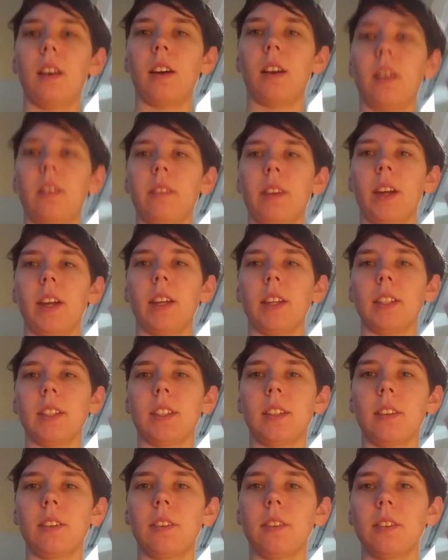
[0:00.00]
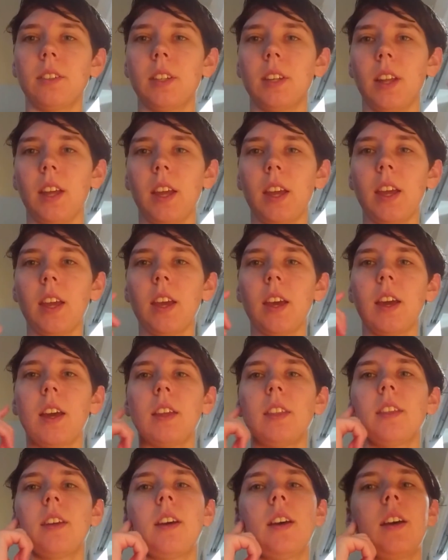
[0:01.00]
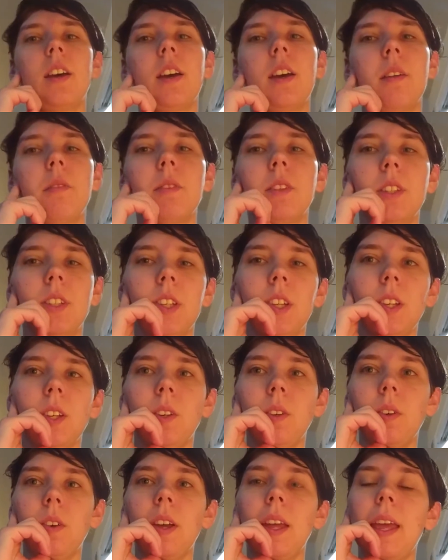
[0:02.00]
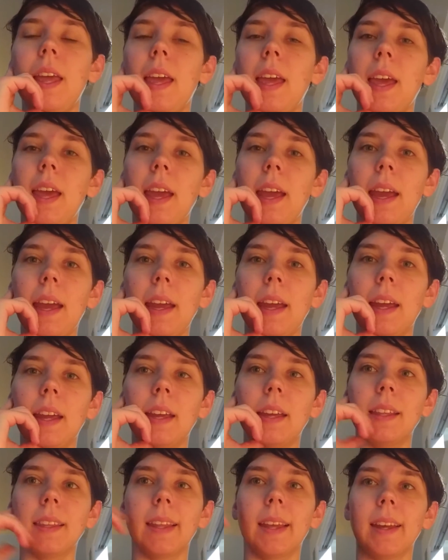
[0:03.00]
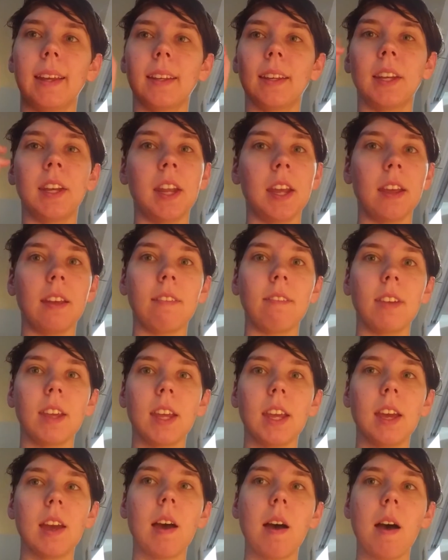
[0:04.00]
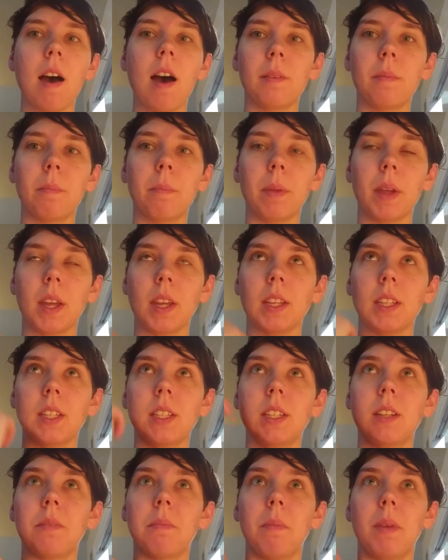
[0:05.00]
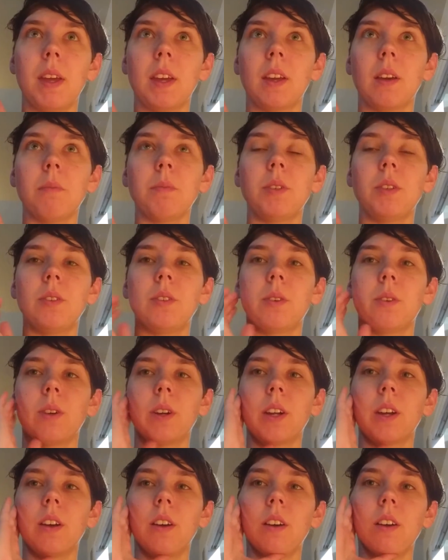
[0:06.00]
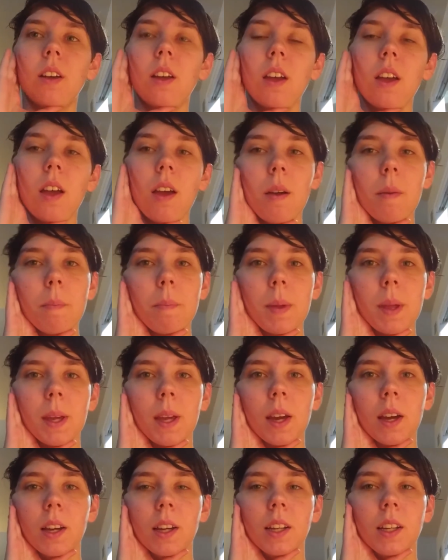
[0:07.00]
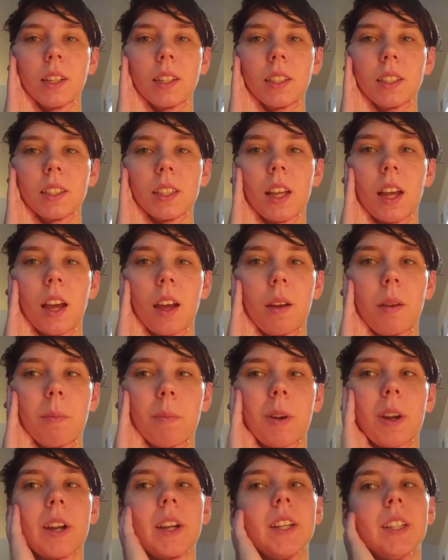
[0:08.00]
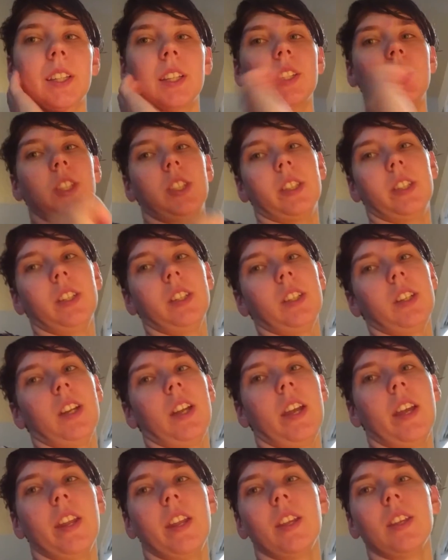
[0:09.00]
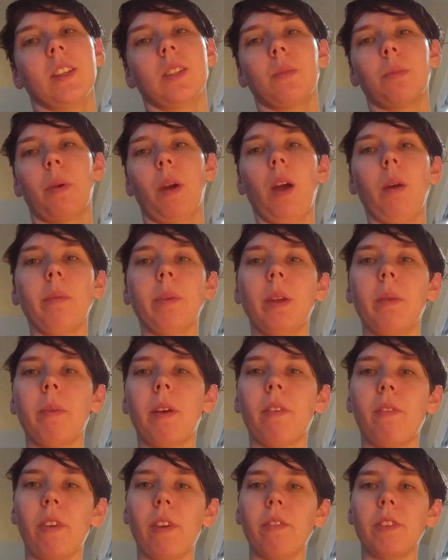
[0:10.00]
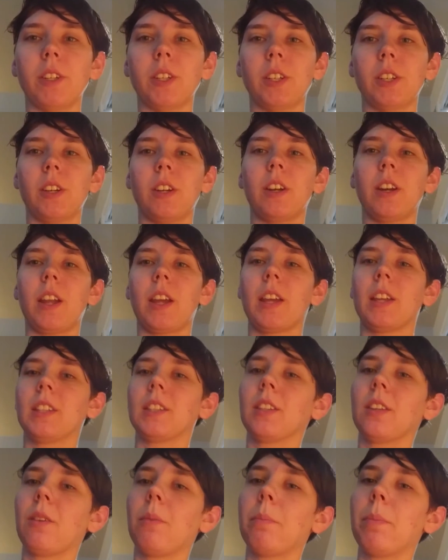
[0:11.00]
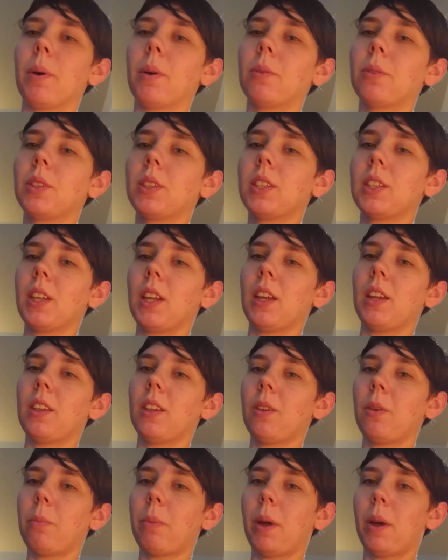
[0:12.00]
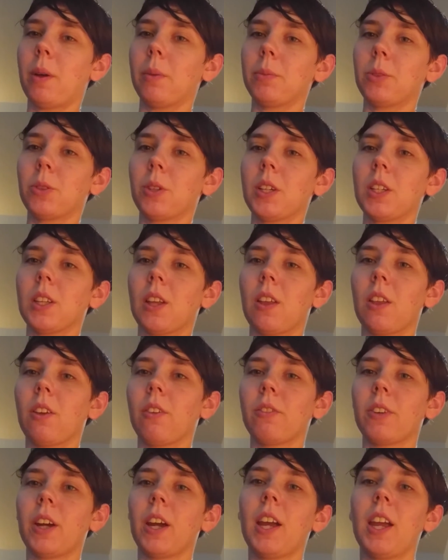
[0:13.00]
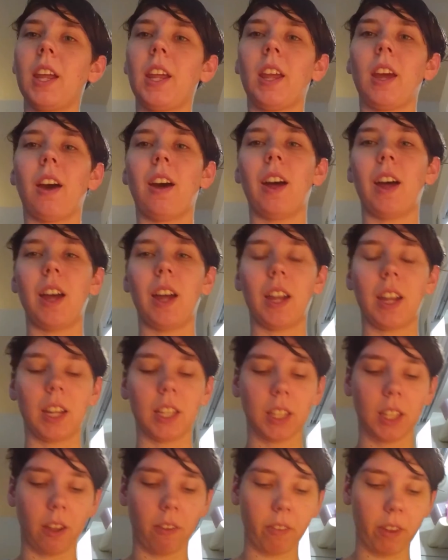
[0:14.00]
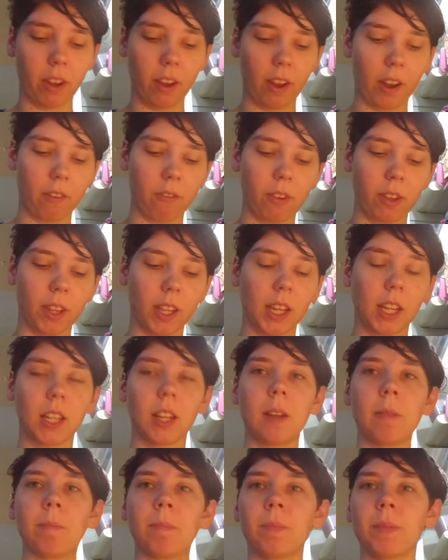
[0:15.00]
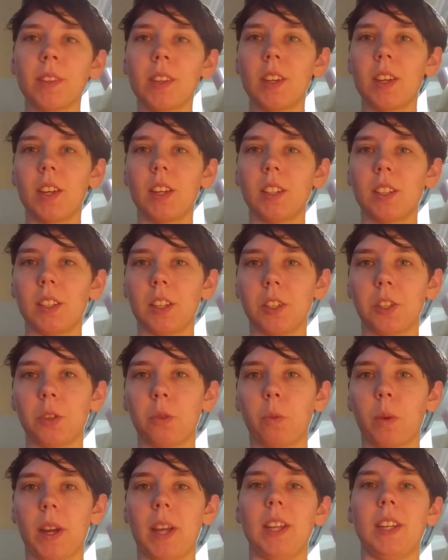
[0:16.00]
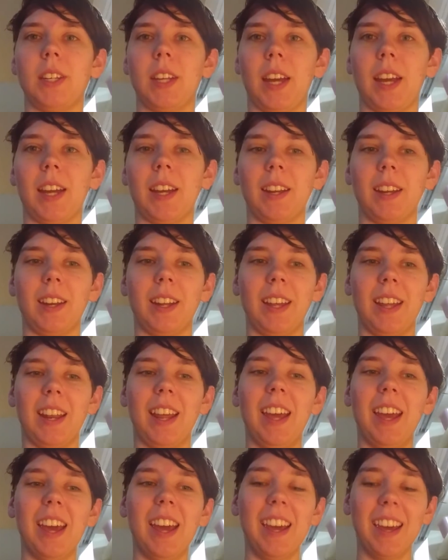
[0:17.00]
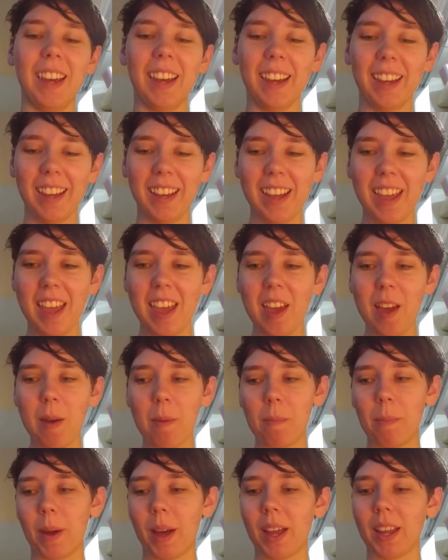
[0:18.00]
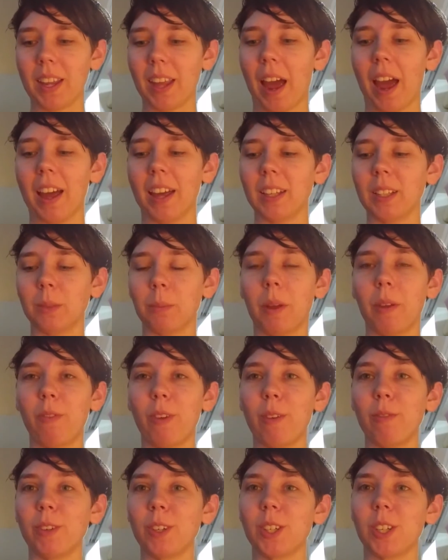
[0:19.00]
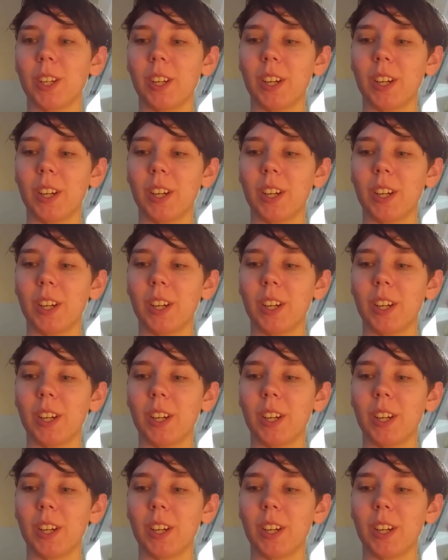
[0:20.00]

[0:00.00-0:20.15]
Alright, so today I thought I would do a navy based makeup tutorial because I'm wearing this shirt. It is probably my favorite shirt. It has little boats and little palm trees all over it. I love it. I feel like such a white dad in it. But yeah, it's my favorite